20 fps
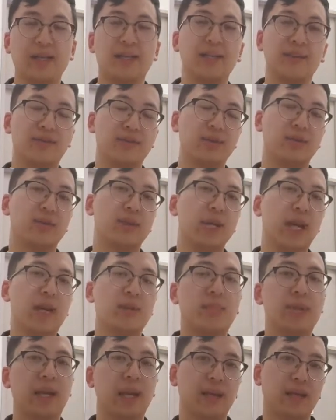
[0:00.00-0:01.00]
If you tape
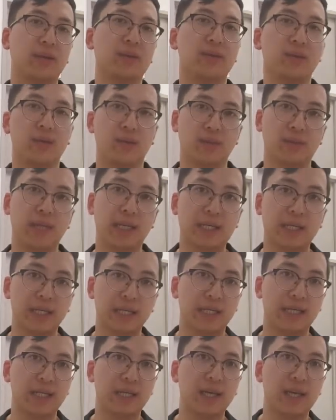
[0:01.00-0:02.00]
an ankle
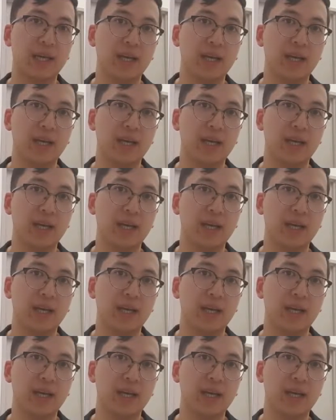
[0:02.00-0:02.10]
correctly,